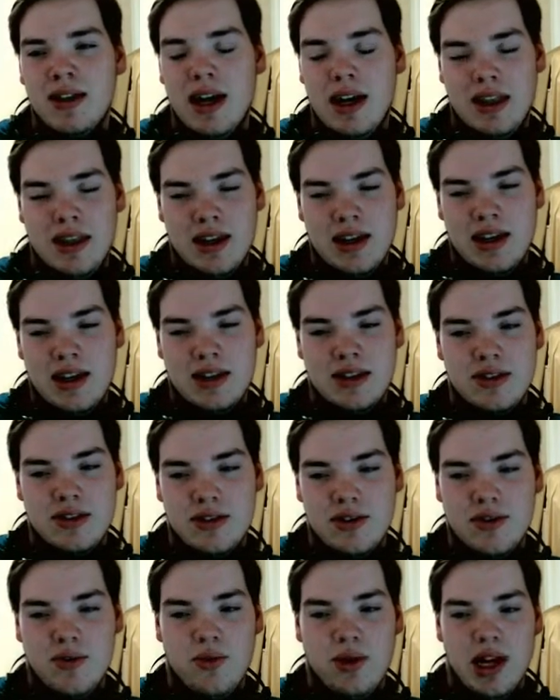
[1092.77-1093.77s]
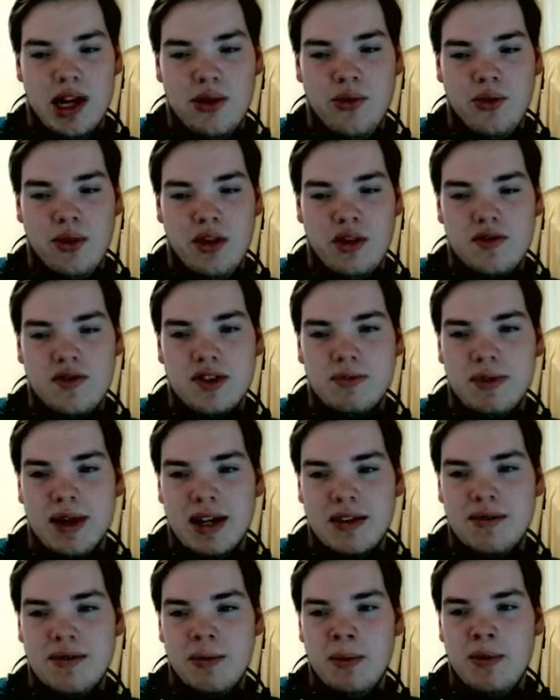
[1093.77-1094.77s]
I think it's what I would
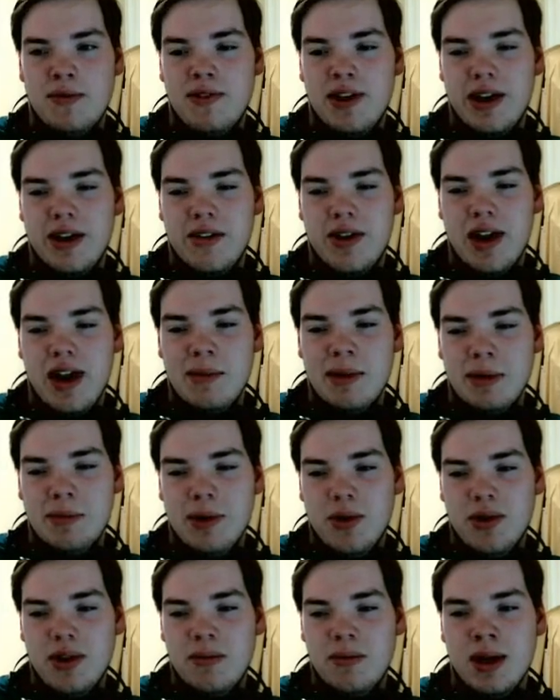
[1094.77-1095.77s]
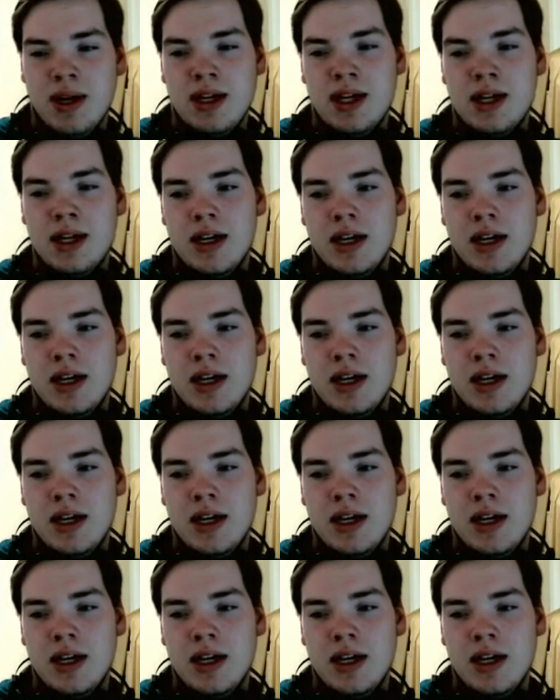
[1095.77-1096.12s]
expect from a Fire Rabbit Pokemon.